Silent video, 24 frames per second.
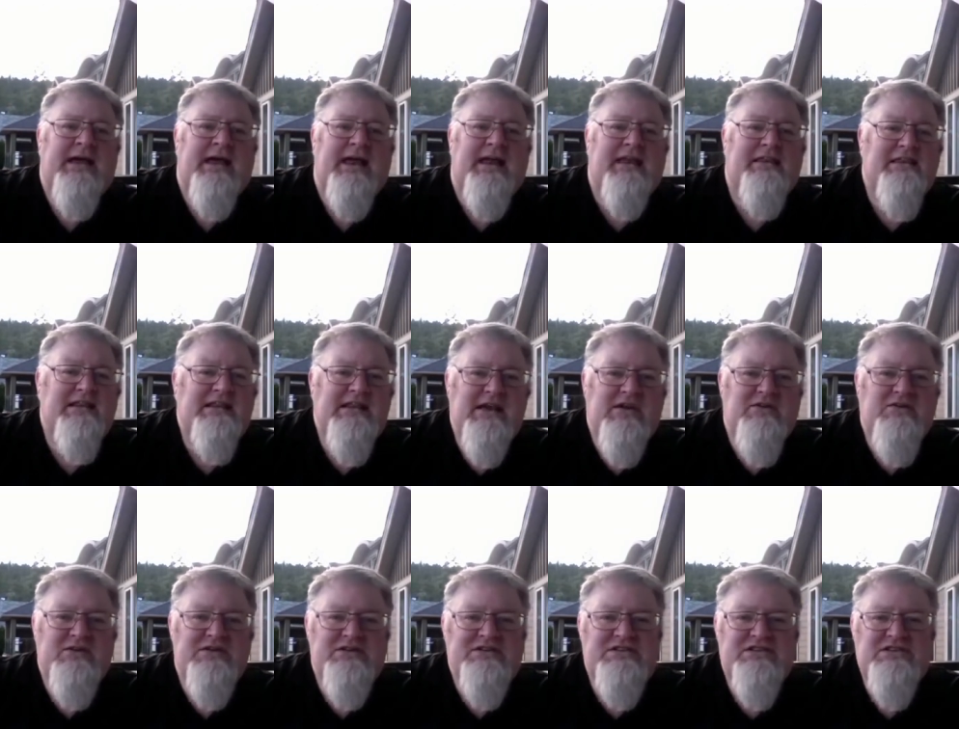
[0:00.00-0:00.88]
And I think that
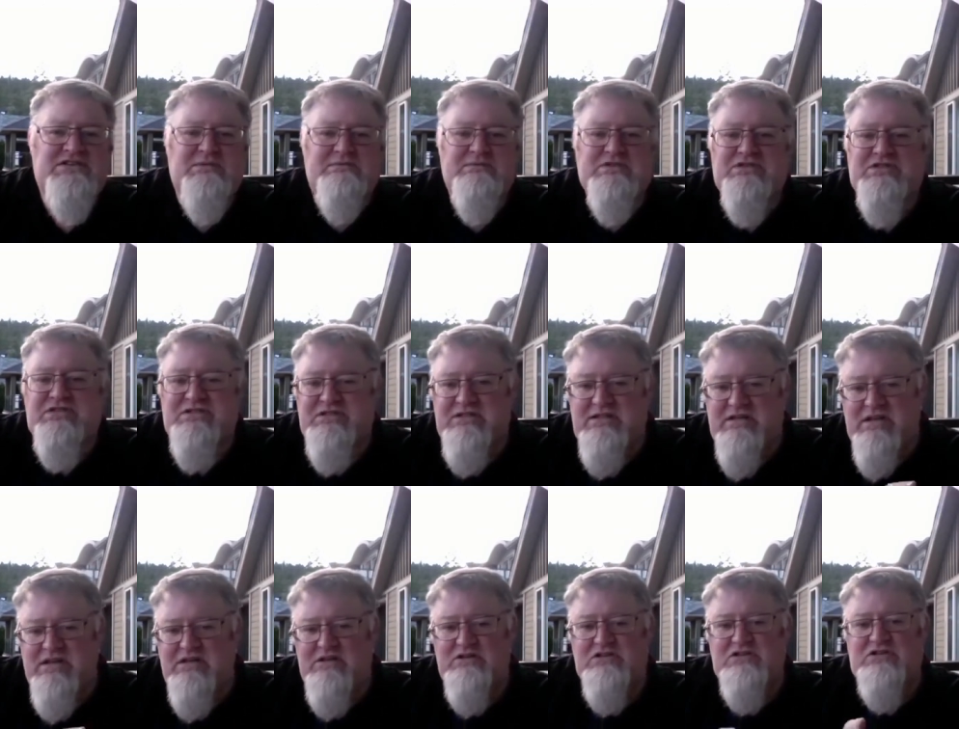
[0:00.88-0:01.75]
criticism
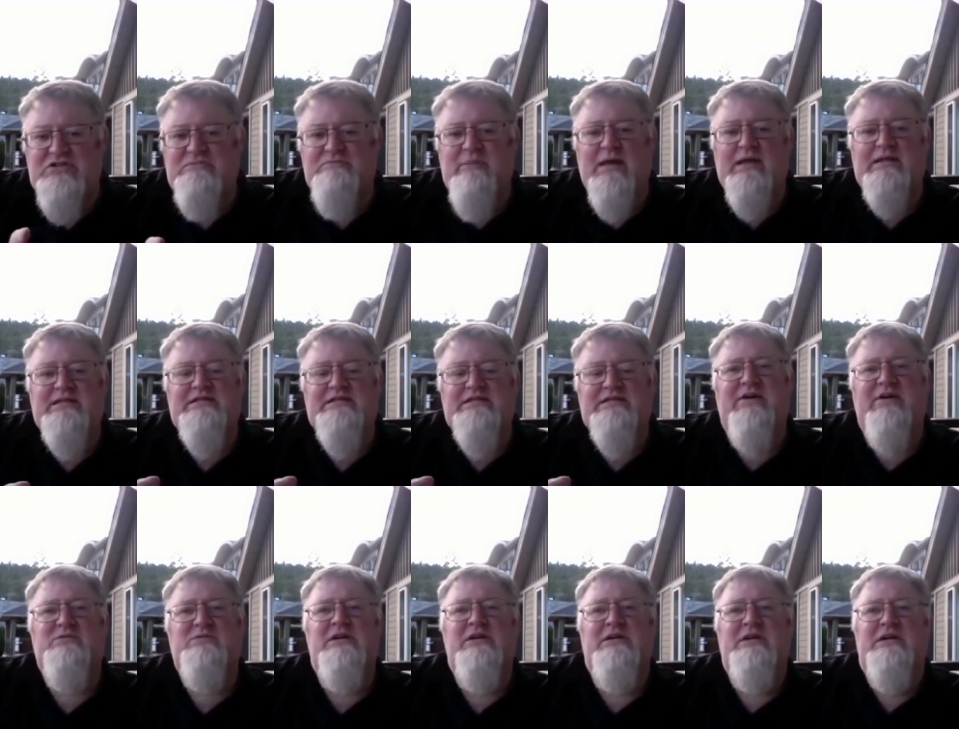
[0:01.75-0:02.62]
still spends, if I
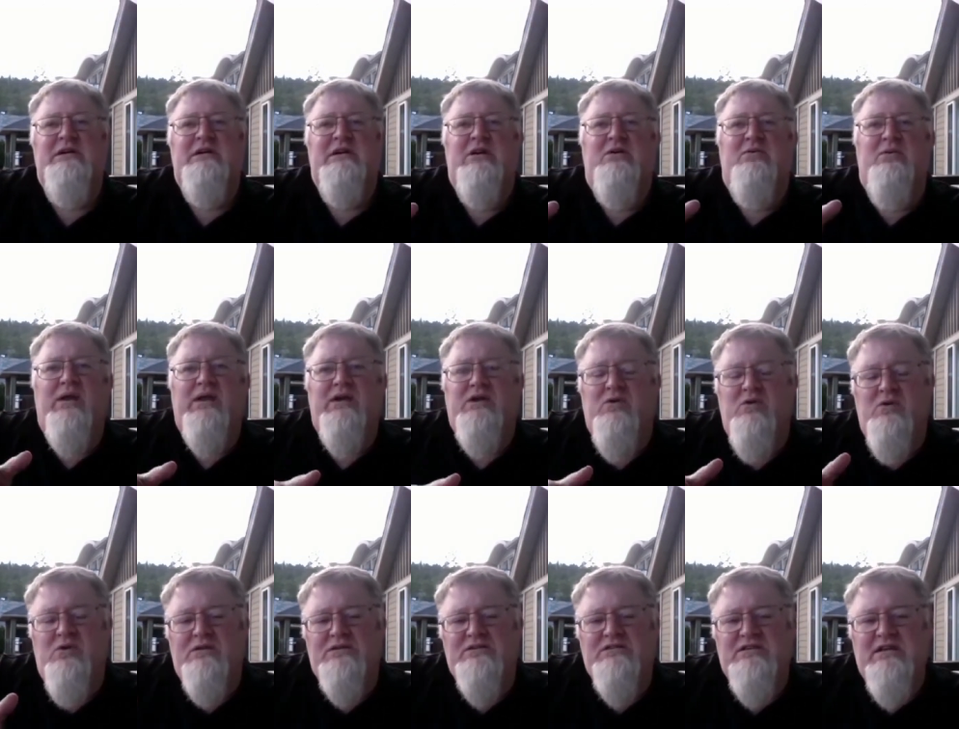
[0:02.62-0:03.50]
would, when I
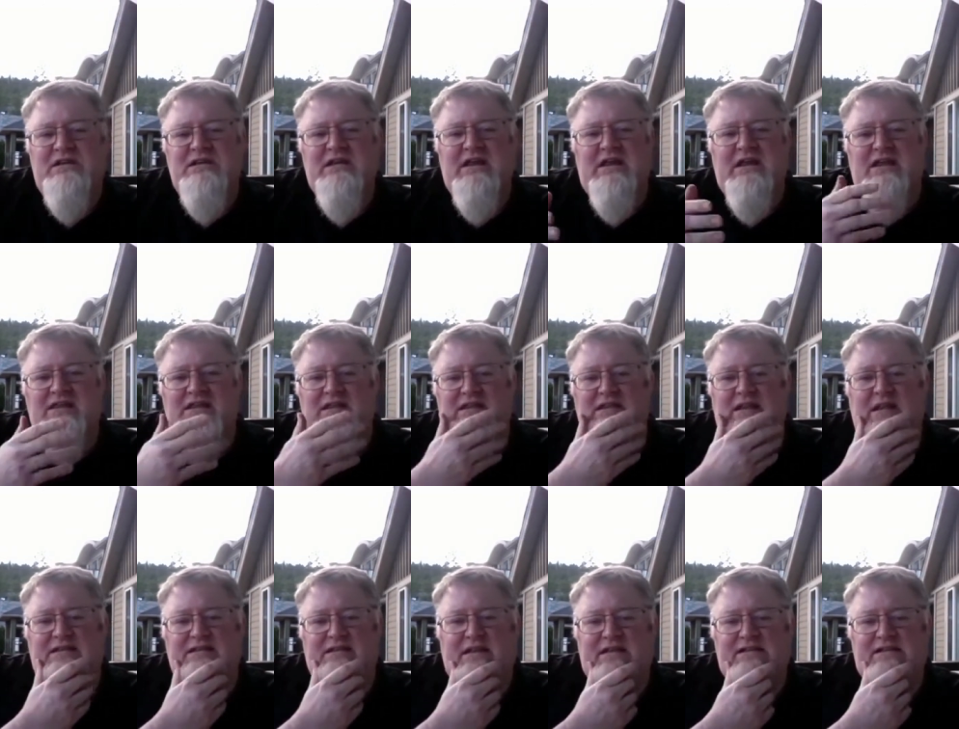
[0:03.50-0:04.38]
go on Sunday, I think
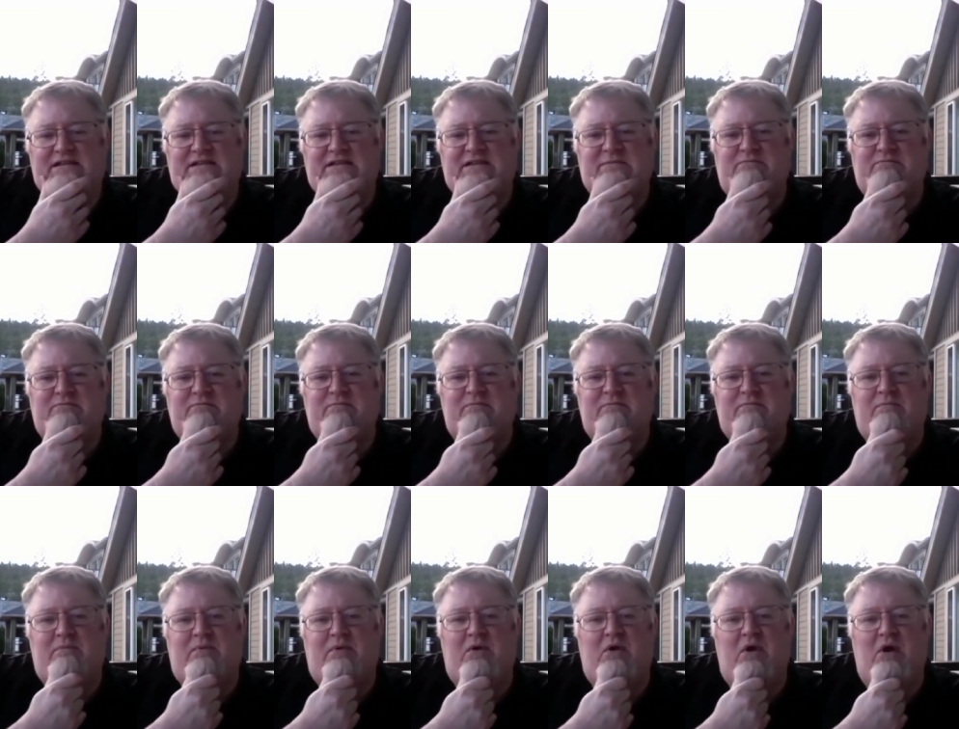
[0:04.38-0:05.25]
that that's the
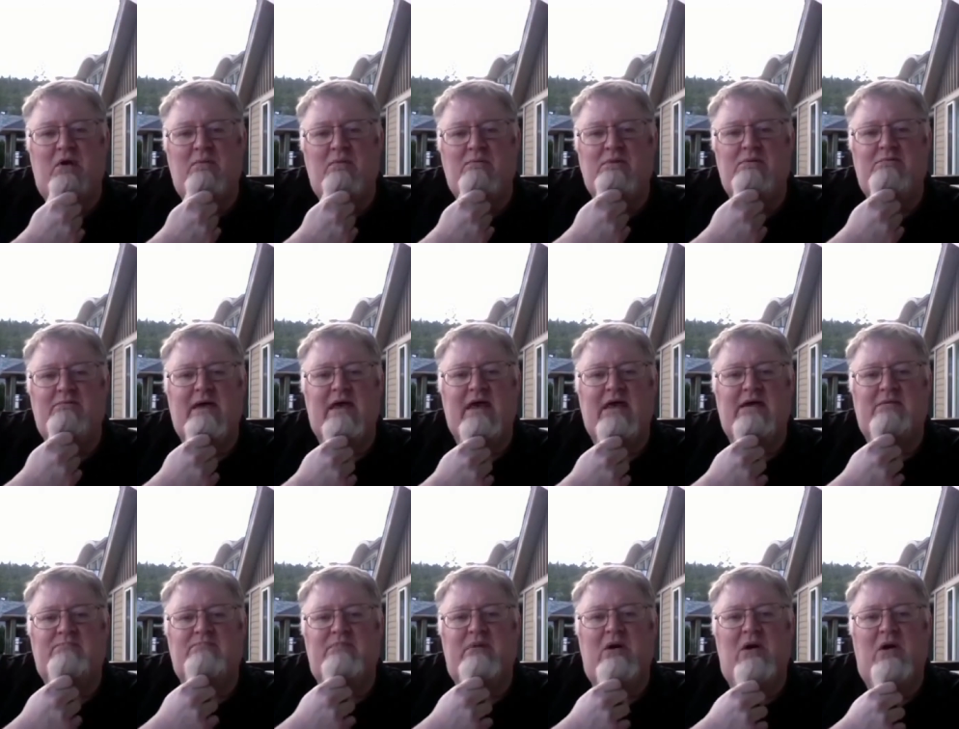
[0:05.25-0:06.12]
problematic
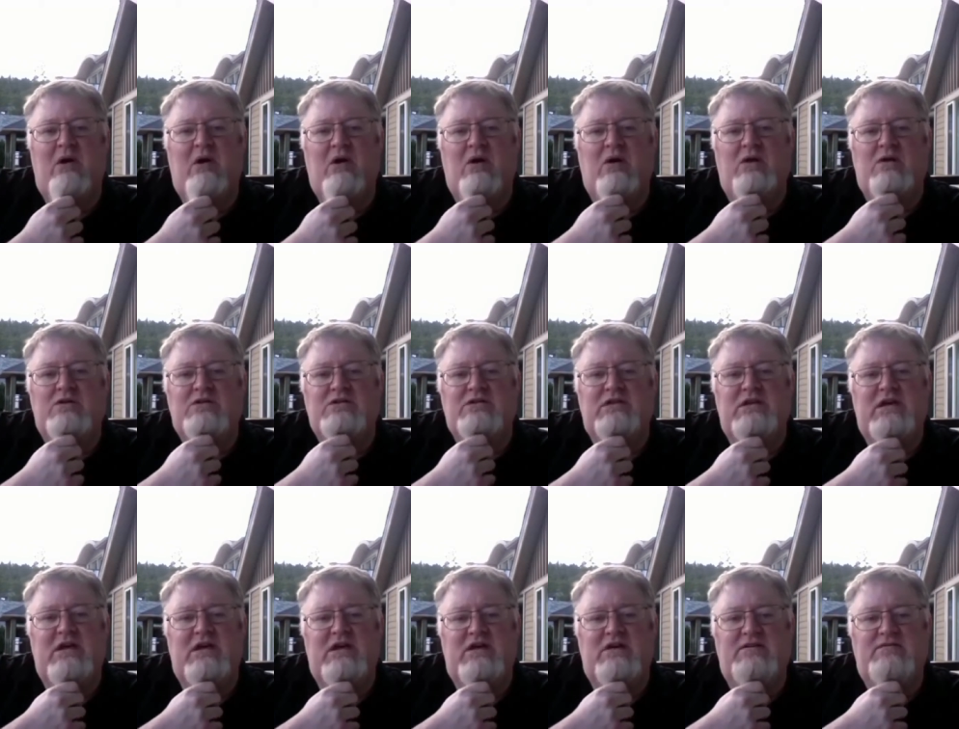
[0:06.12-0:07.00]
part
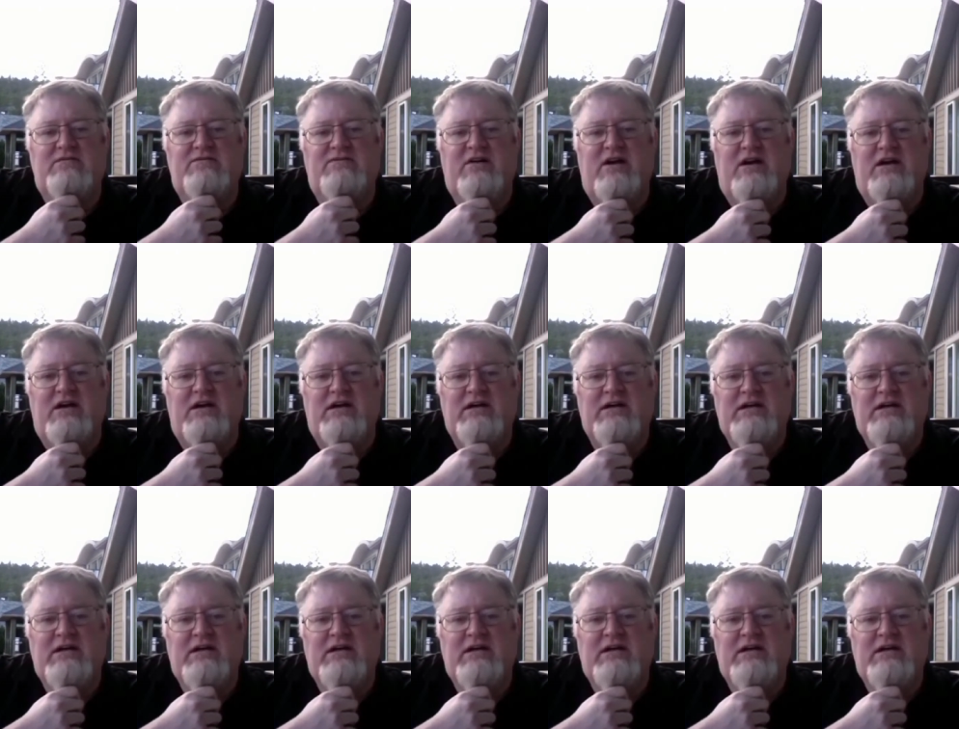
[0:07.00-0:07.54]
of, uh,